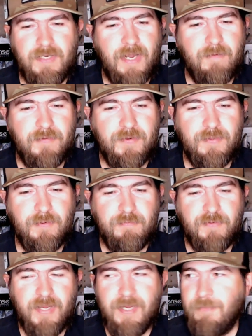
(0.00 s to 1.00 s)
Got to feed their
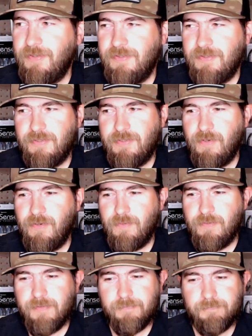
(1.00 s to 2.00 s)
family. You know,
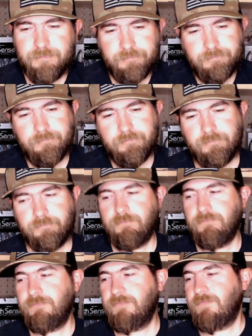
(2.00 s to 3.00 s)
um,
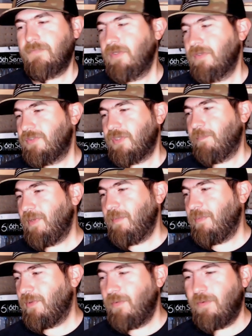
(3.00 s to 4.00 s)
some
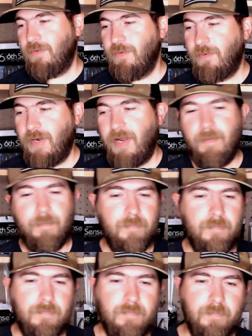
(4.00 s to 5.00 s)
people are going to whore out
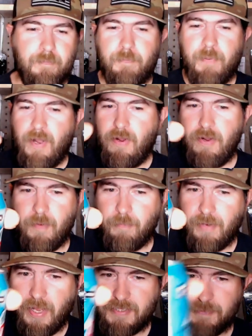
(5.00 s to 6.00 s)
Baja
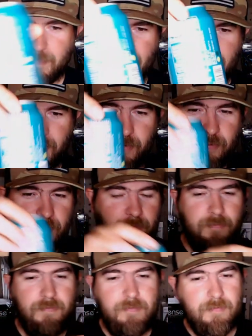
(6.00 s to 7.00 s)
Blast Mountain Dew.
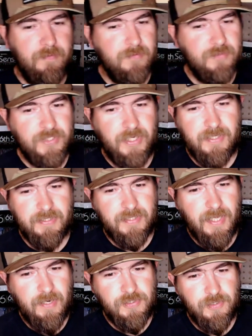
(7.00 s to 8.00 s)
Check us
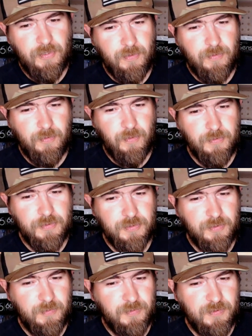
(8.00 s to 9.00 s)
out at your local grocery store.
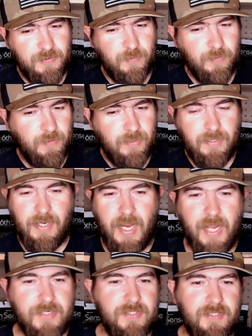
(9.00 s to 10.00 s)
store.
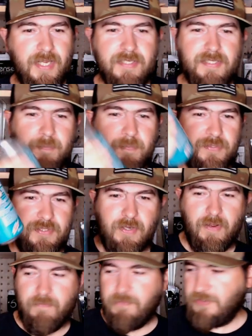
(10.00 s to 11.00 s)
I just got ten percent
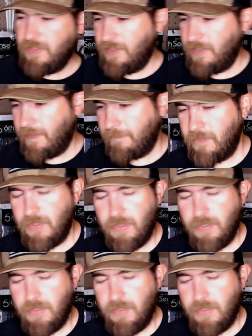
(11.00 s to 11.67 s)
off for saying that.